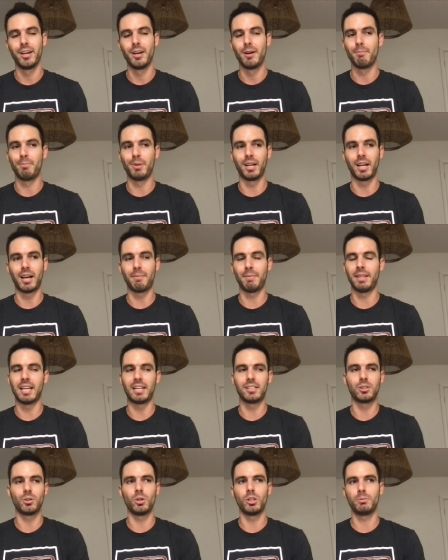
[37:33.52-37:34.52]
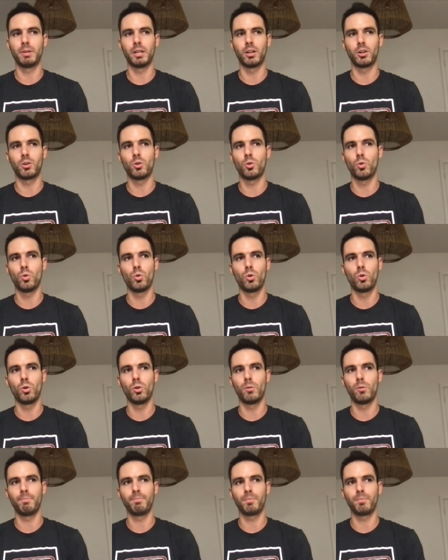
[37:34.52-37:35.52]
But I mean, that's always been a
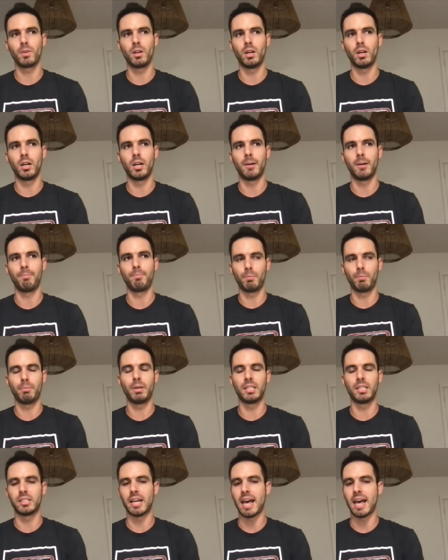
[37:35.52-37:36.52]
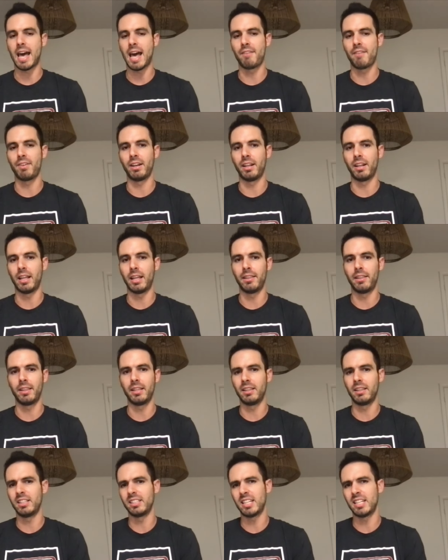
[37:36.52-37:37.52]
cool uh, pitch to have. And and
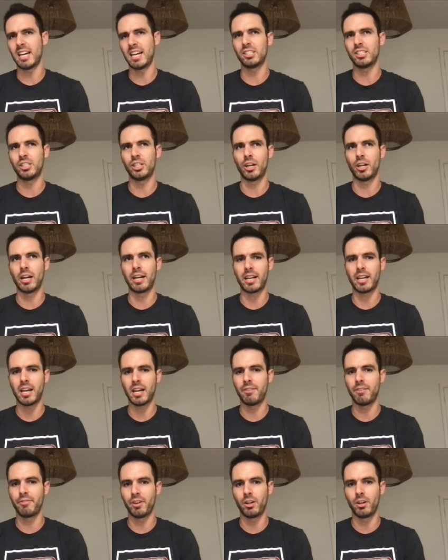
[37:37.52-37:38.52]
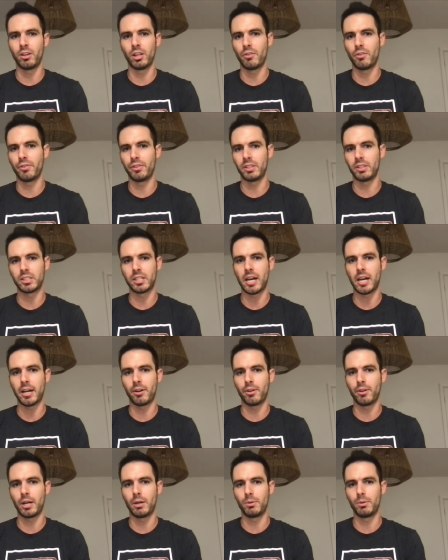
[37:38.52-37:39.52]
this last year, I kind of fell in love with the
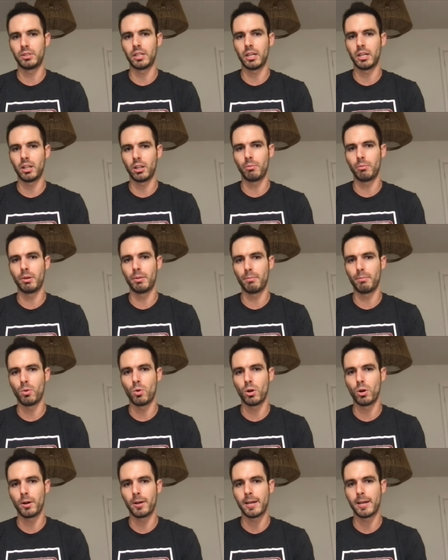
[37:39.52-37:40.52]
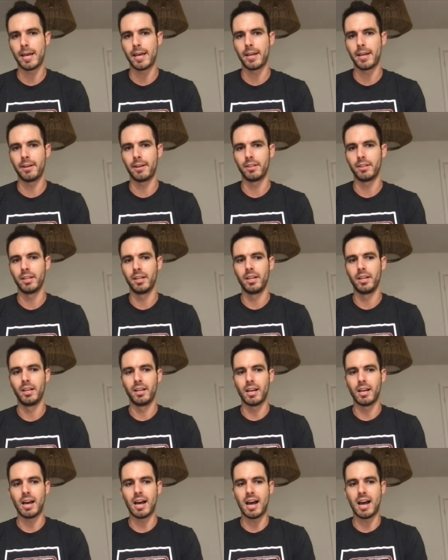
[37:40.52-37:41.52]
slider. I would say a little bit more, and
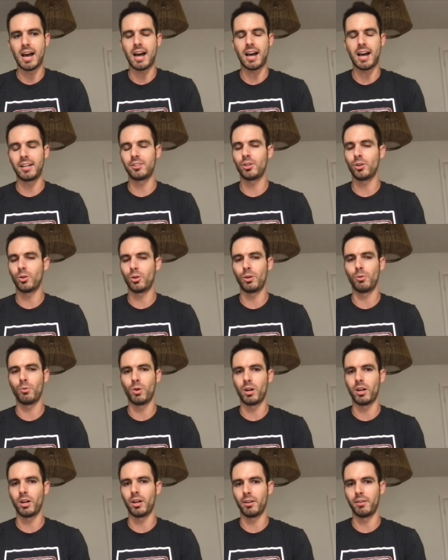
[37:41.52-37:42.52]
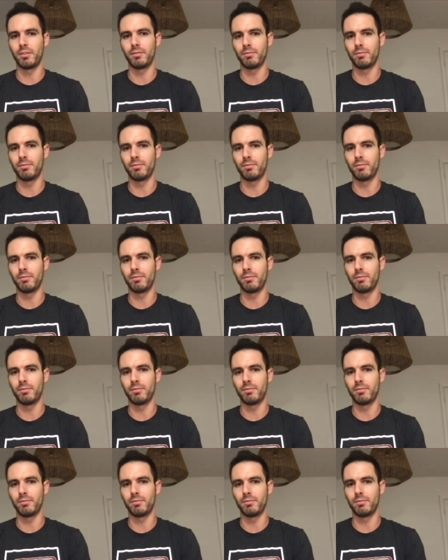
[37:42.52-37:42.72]
I, I totally want to